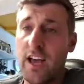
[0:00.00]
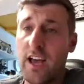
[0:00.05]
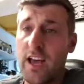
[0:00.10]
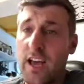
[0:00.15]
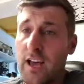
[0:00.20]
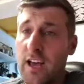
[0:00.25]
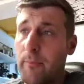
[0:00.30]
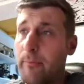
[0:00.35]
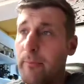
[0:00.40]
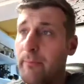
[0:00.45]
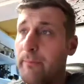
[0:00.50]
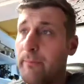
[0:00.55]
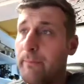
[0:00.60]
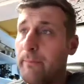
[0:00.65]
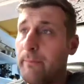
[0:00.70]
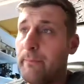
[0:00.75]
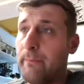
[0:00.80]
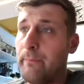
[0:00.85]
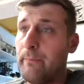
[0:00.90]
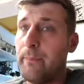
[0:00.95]

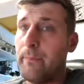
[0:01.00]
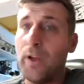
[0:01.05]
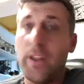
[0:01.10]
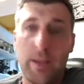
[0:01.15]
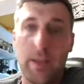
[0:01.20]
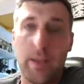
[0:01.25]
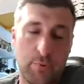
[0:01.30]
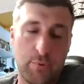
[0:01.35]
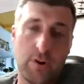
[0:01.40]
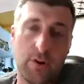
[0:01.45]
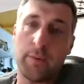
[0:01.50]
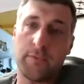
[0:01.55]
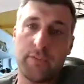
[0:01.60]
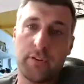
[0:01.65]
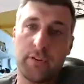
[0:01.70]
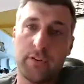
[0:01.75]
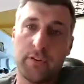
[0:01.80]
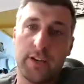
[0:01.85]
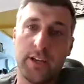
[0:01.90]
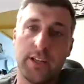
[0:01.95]
But they're primed
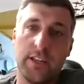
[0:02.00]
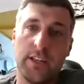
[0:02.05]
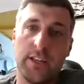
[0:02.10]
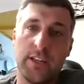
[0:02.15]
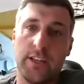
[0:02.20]
for it.